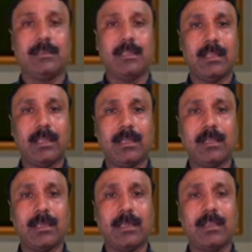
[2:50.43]
The
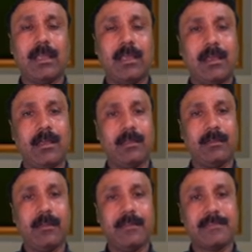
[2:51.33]
learner
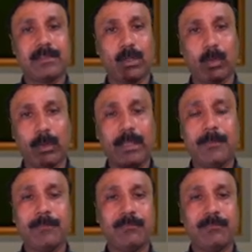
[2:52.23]
reads thoroughly,